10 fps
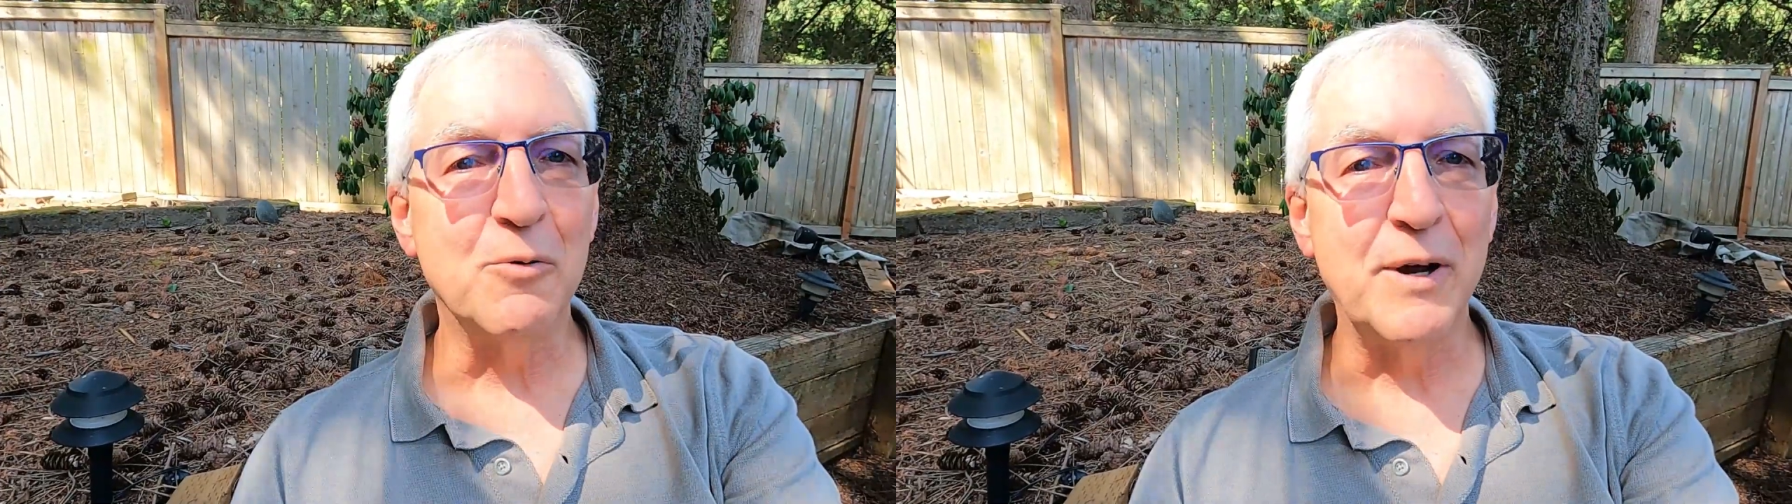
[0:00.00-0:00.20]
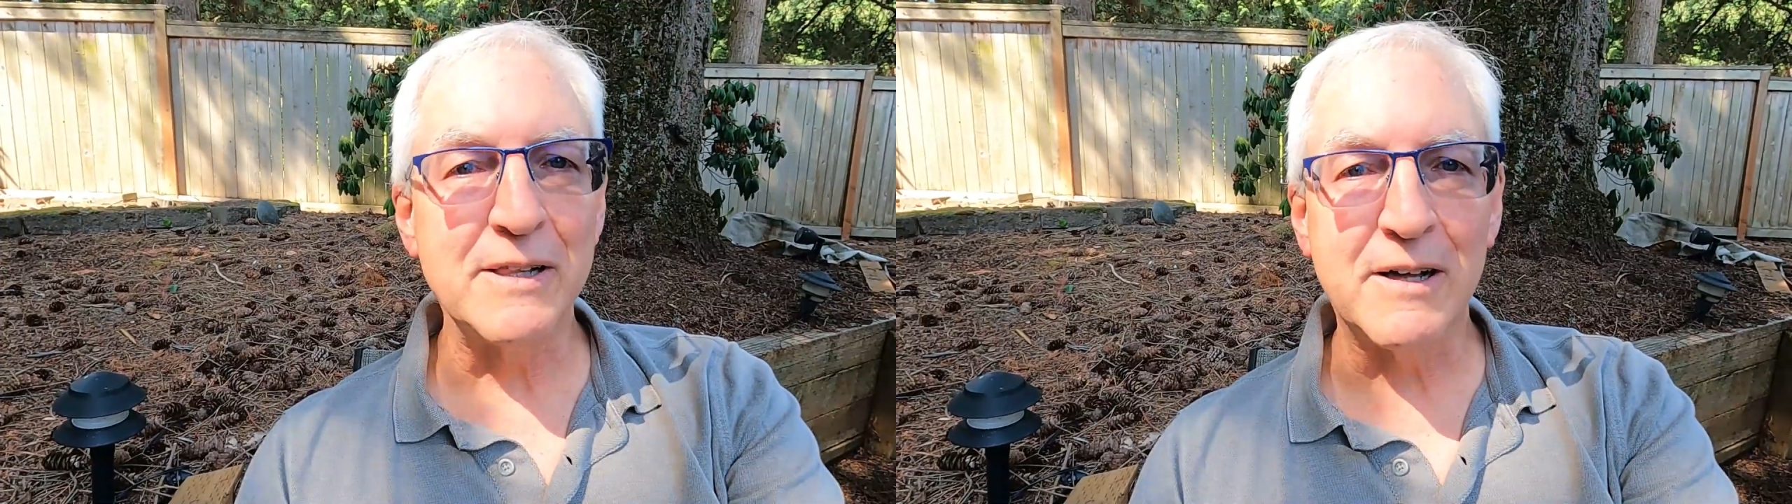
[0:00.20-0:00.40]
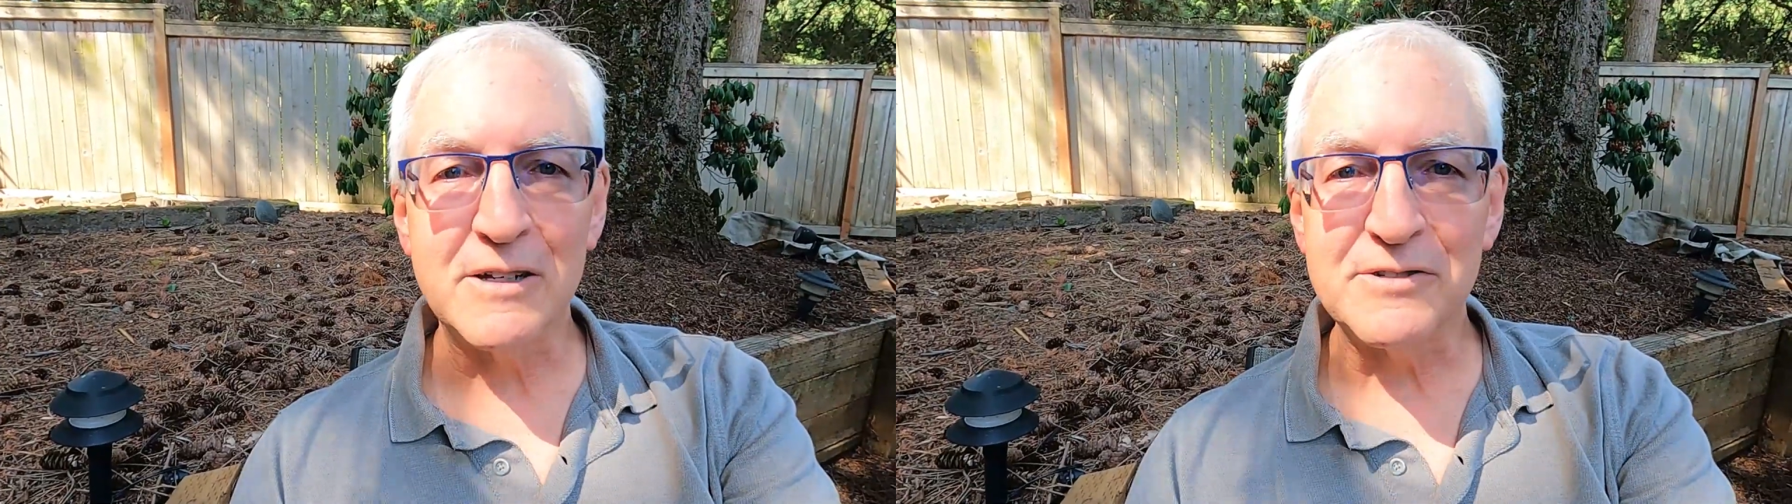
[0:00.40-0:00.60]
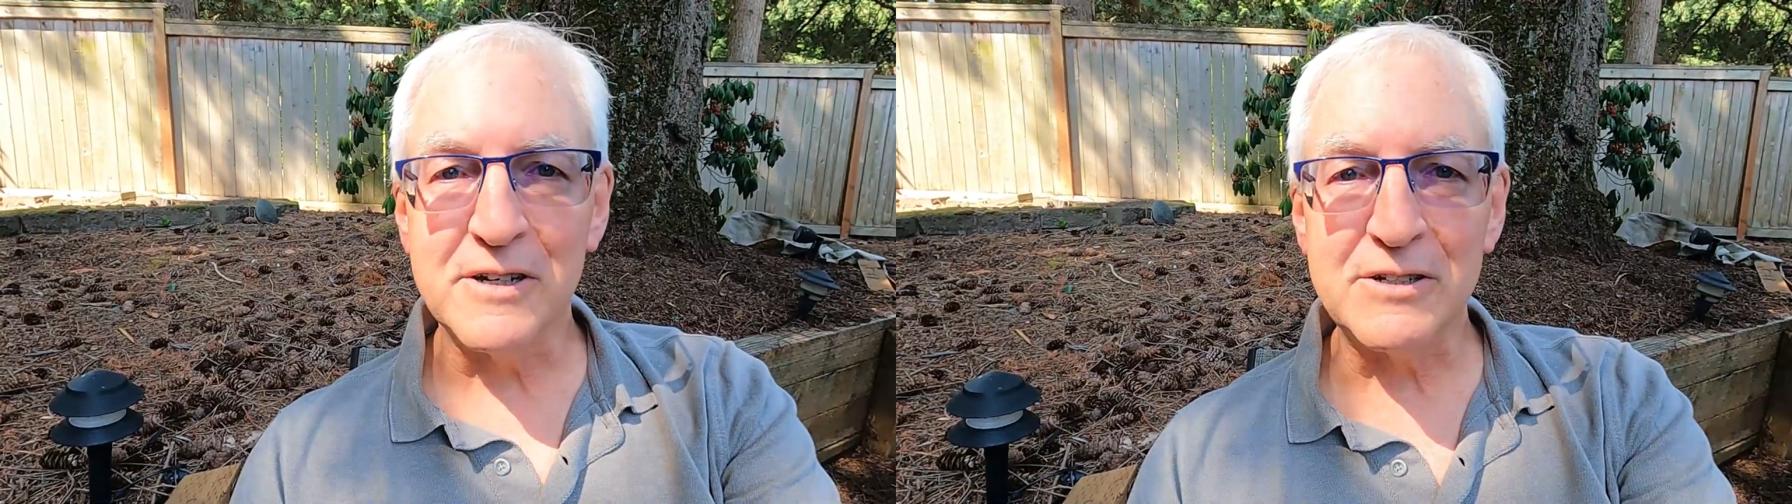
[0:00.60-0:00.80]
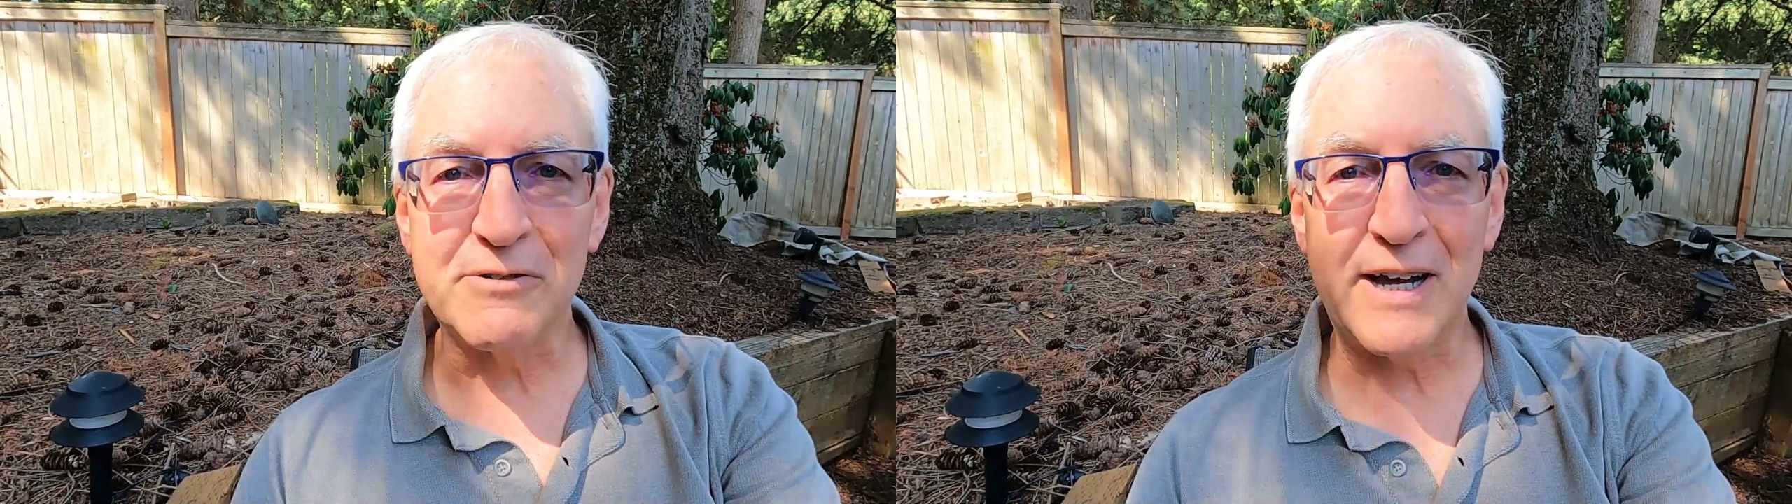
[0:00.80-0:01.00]
weight loss
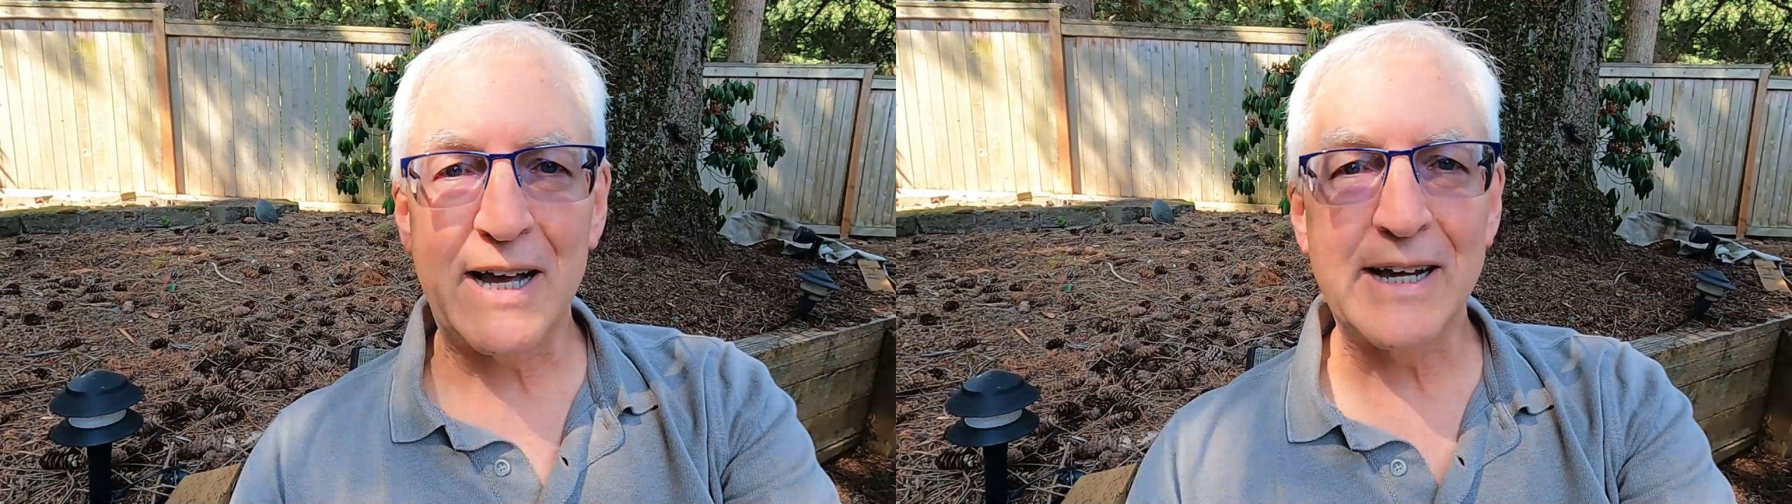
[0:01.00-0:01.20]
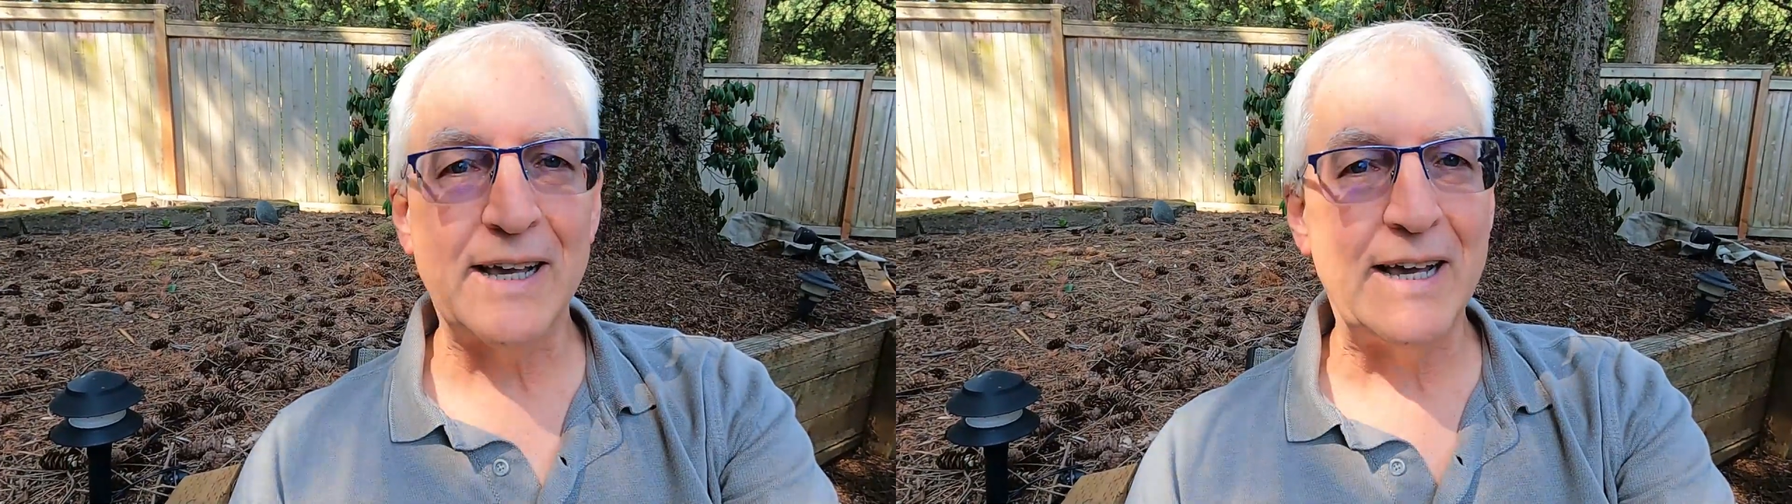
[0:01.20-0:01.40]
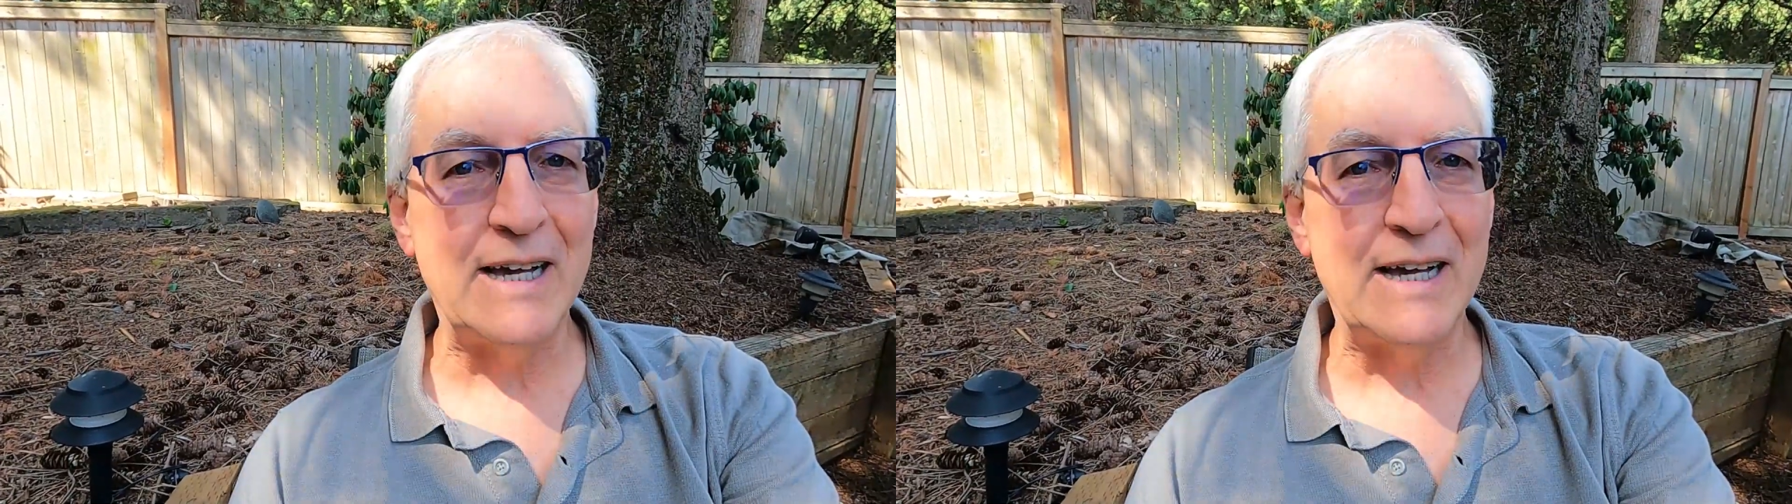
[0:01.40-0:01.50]
on track,